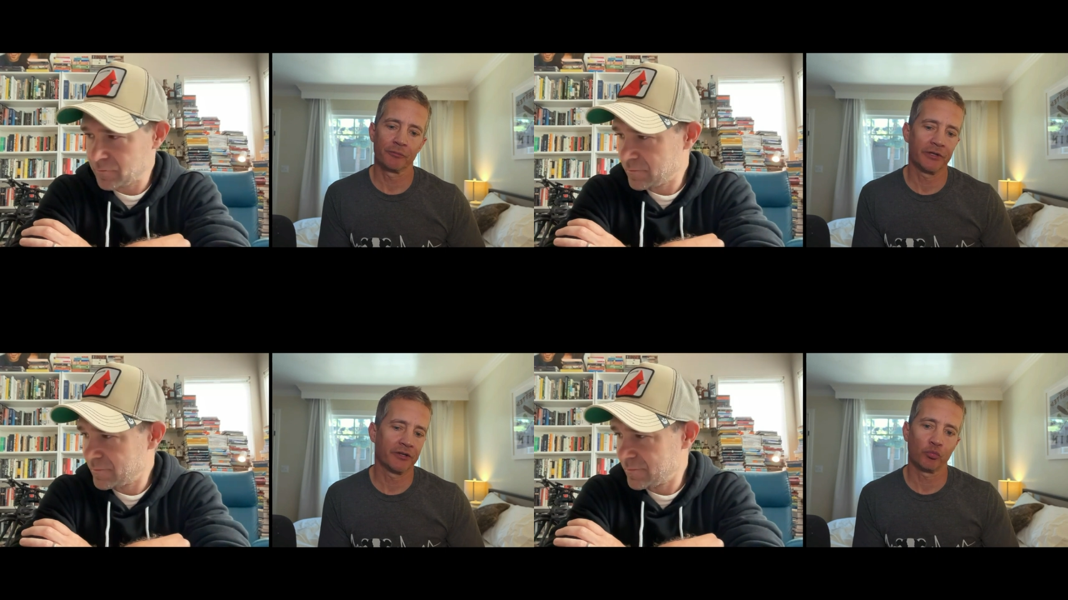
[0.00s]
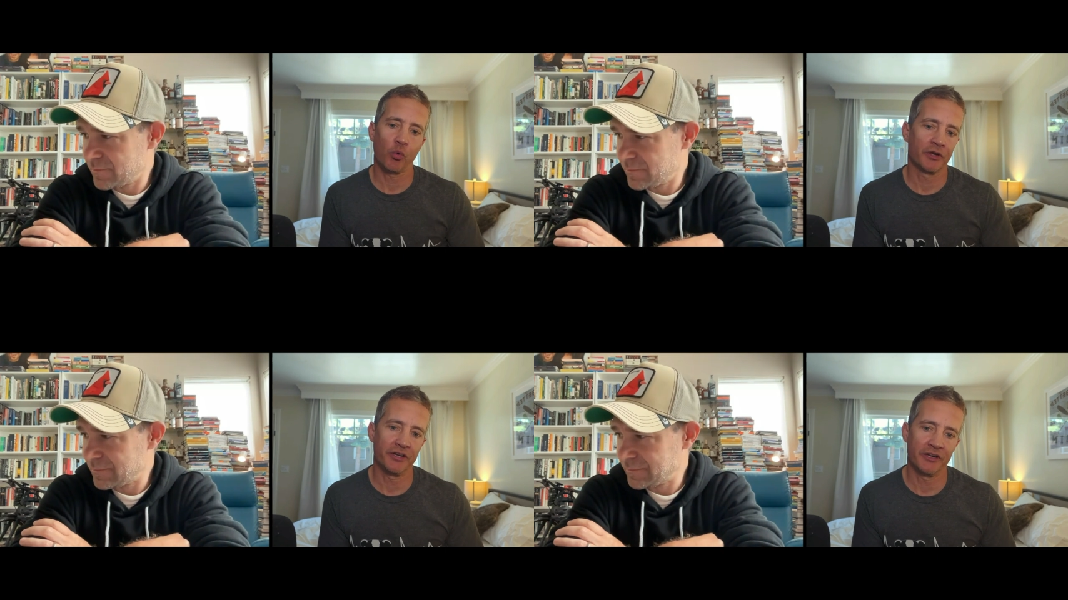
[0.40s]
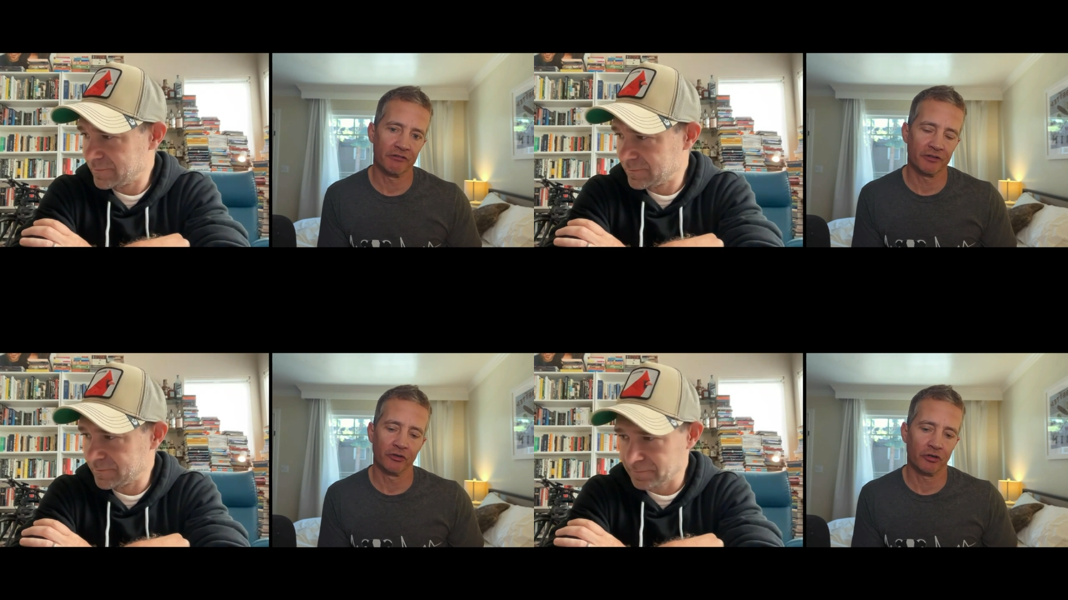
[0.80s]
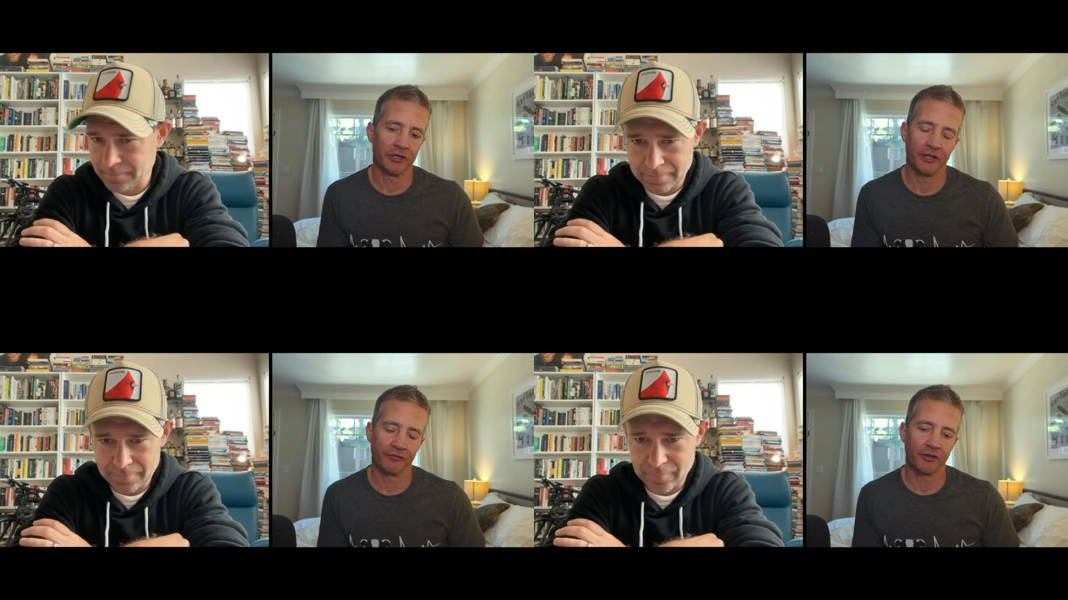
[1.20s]
Speaker 1: because 1 year is not
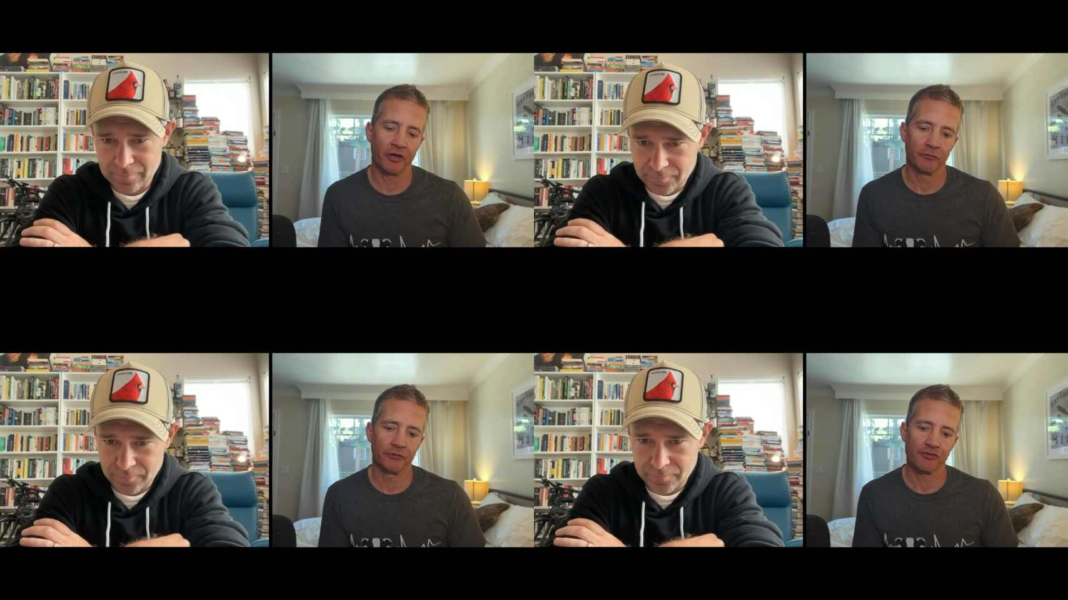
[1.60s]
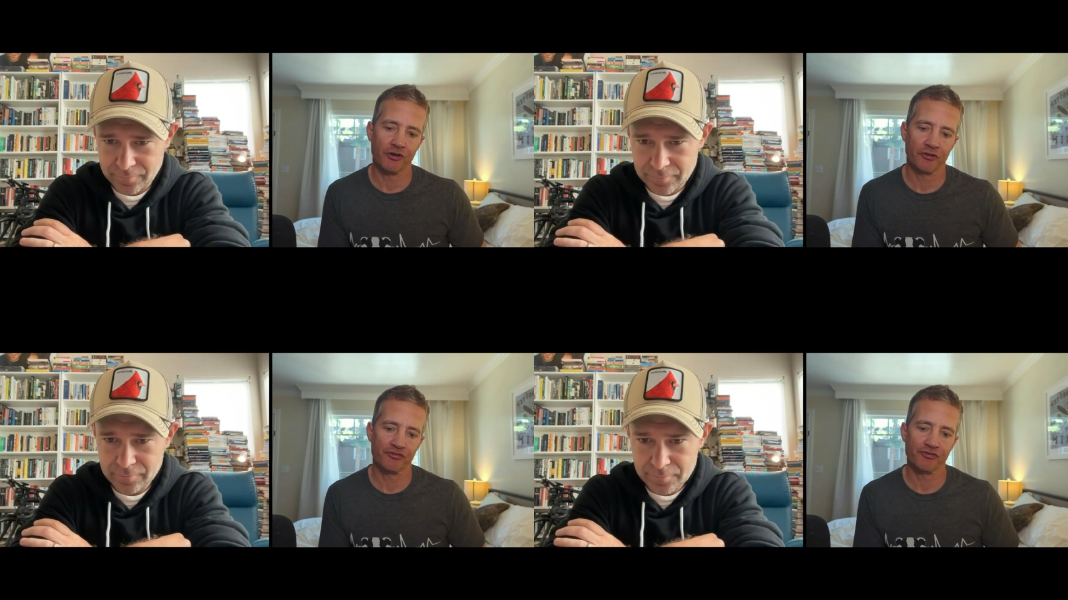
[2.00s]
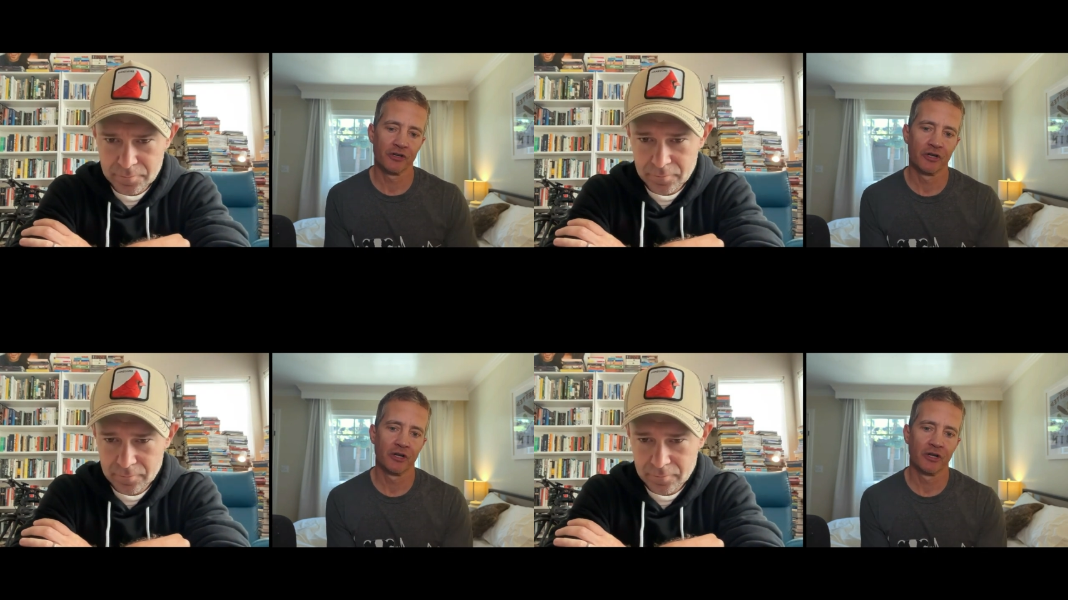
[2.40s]
enough time to judge